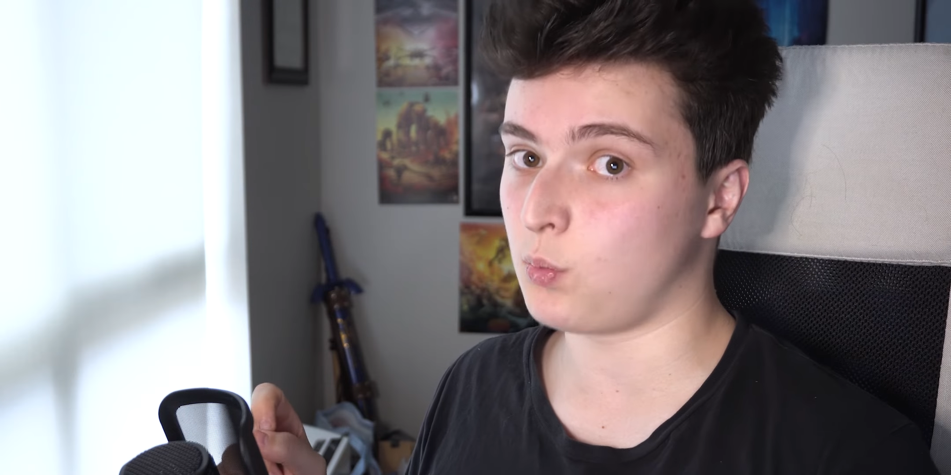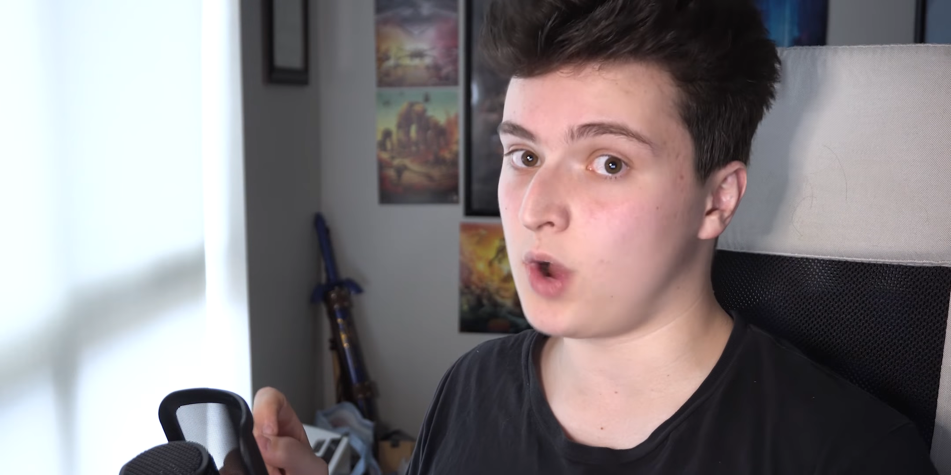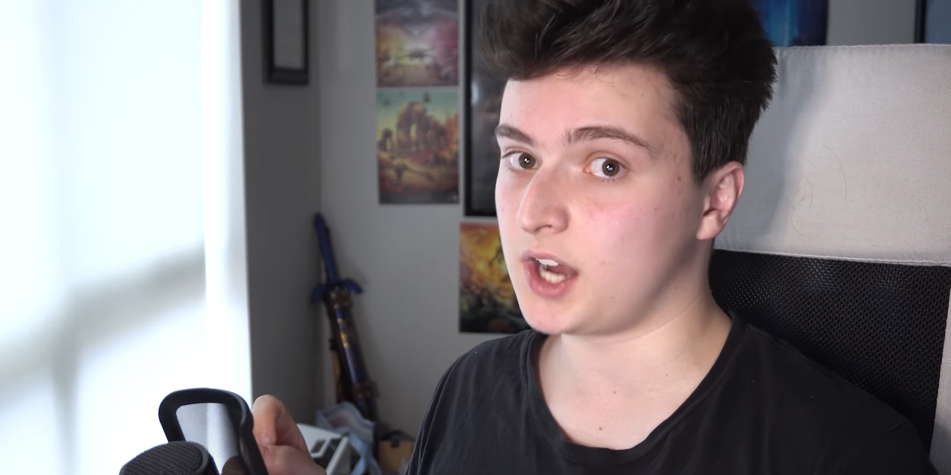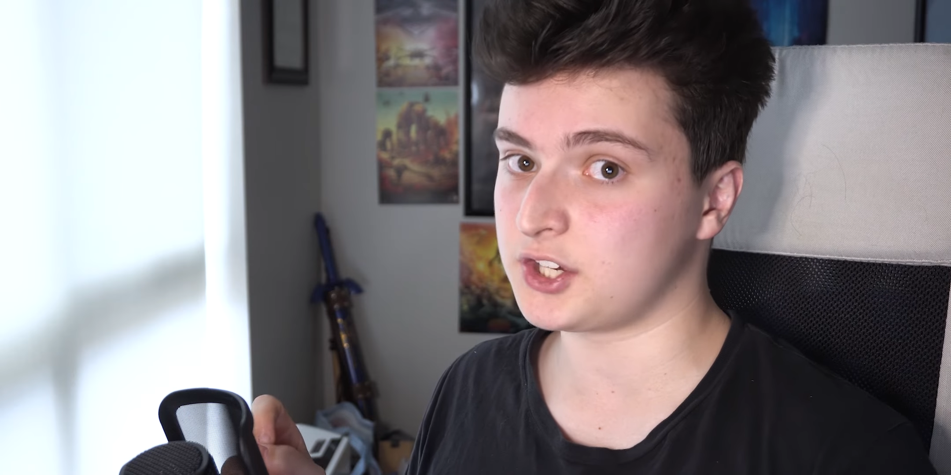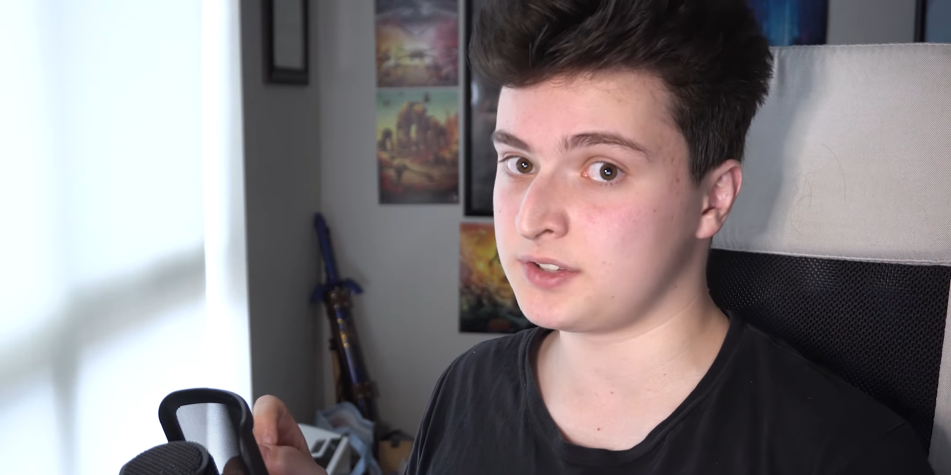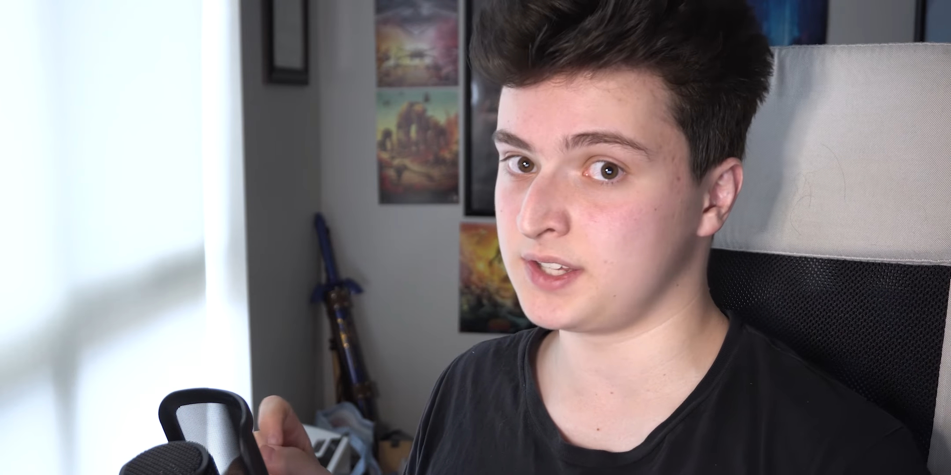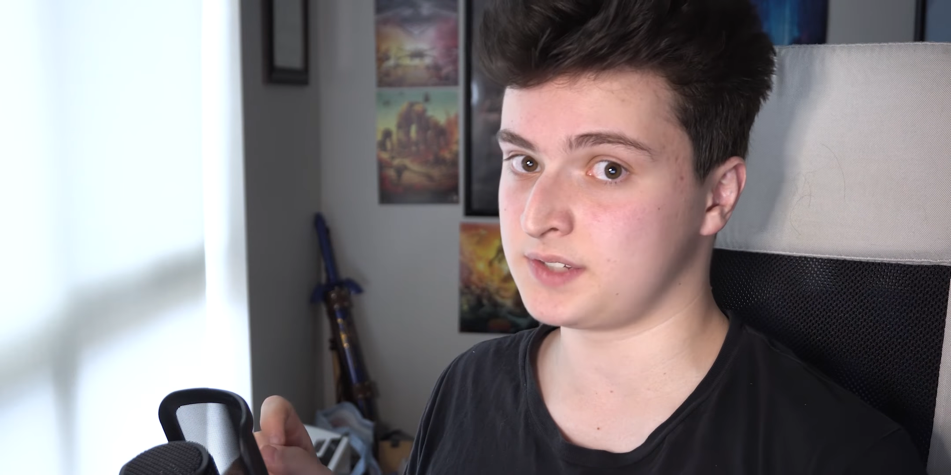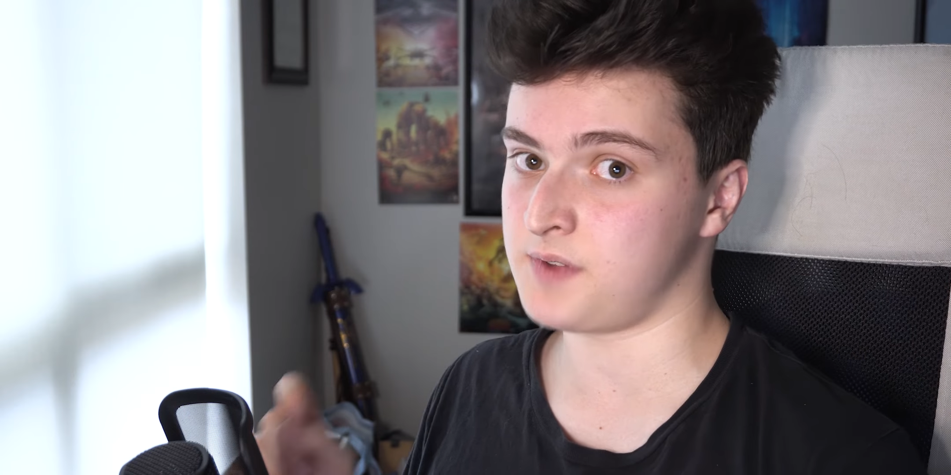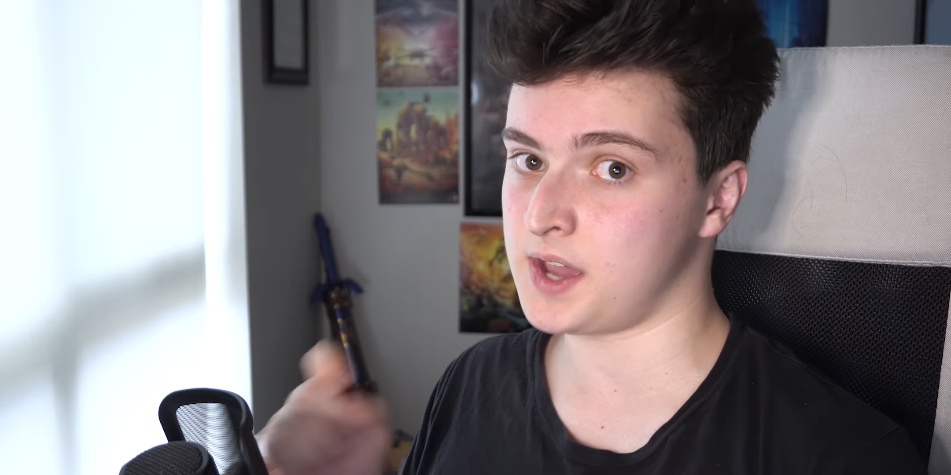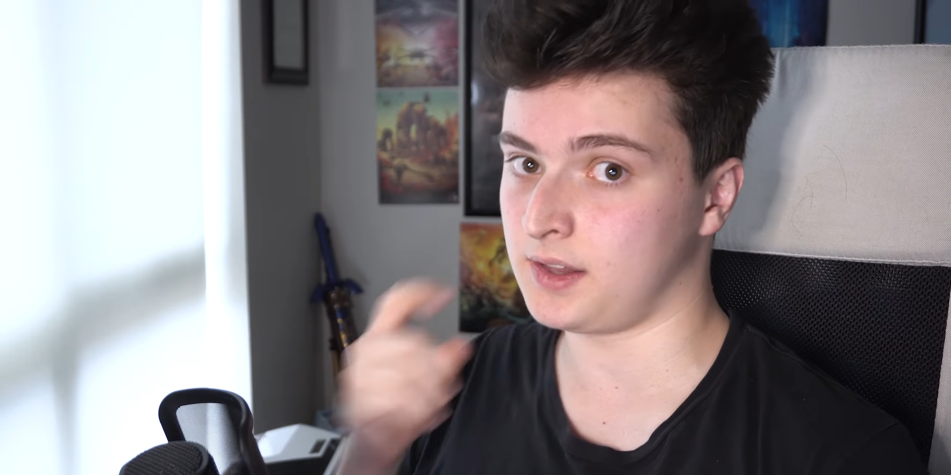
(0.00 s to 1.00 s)
watch this
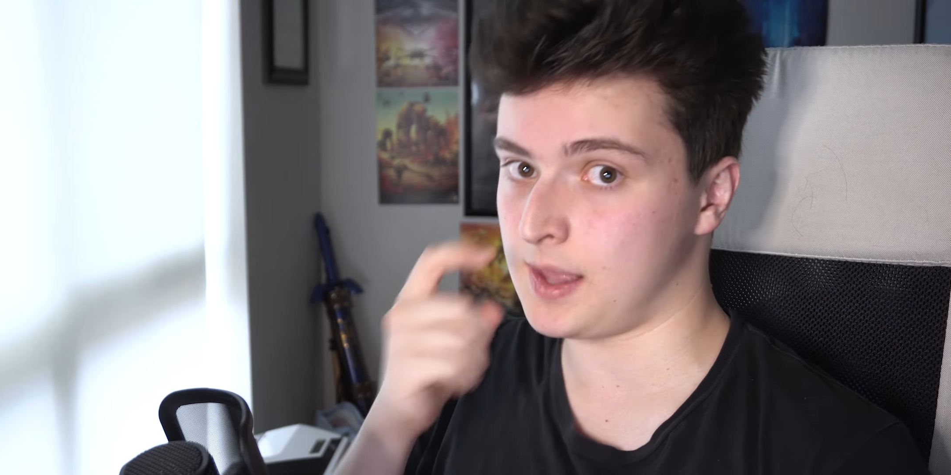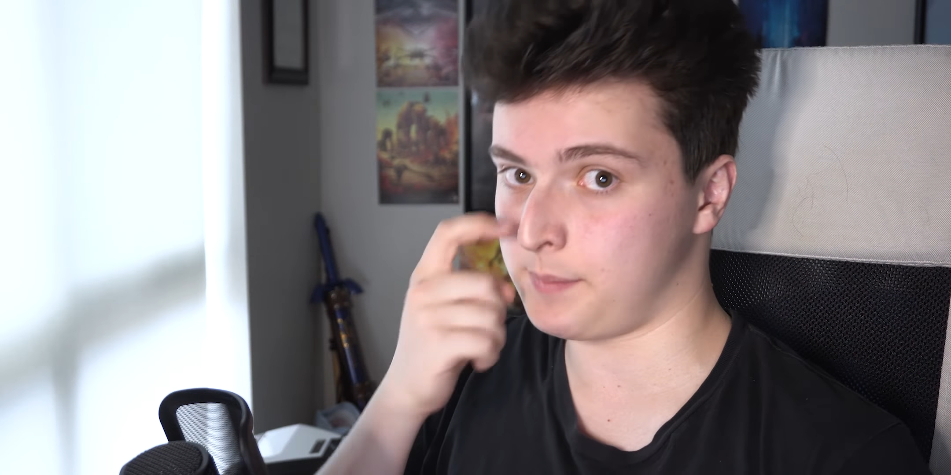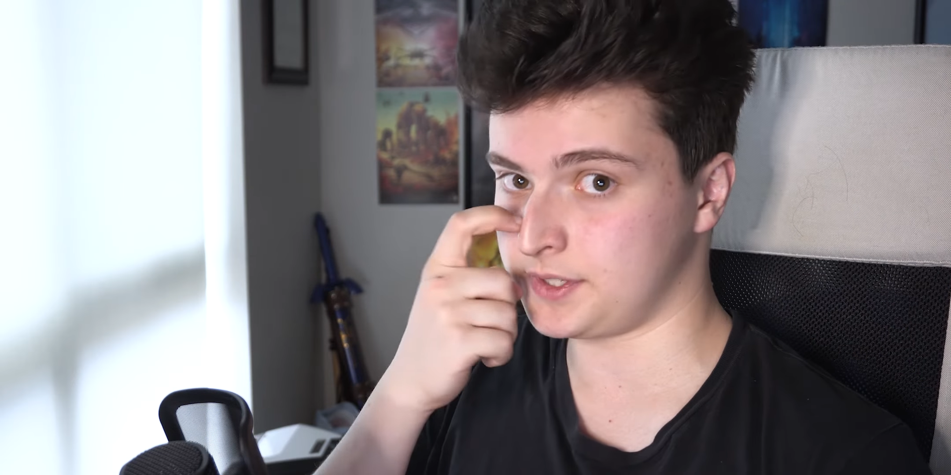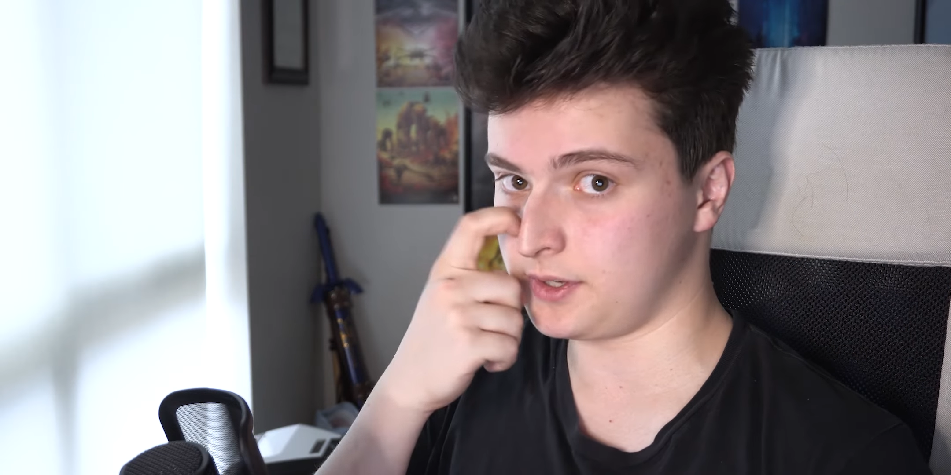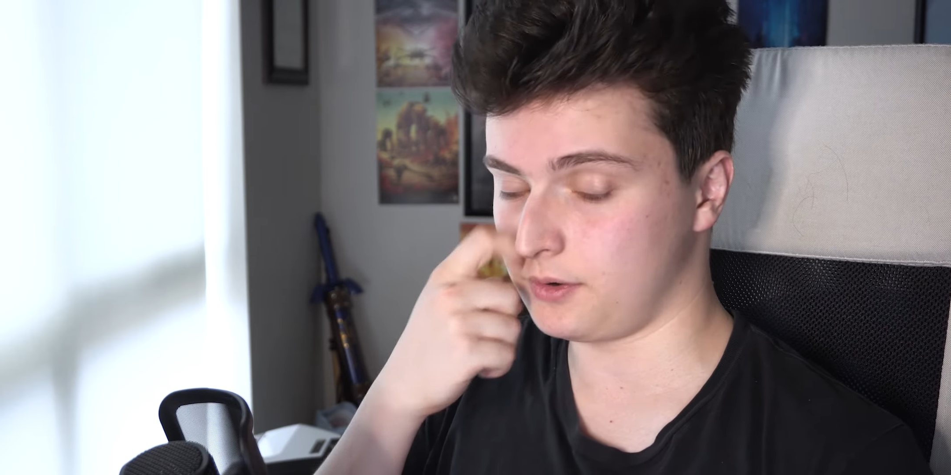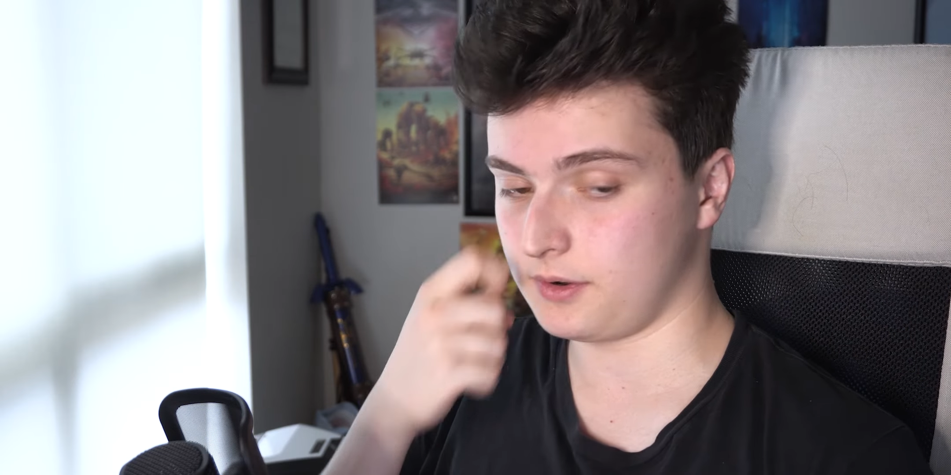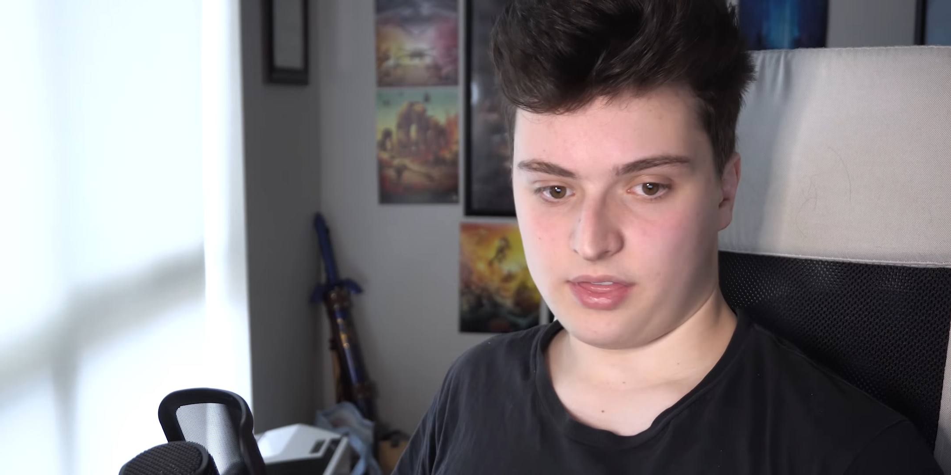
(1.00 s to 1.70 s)
final episode.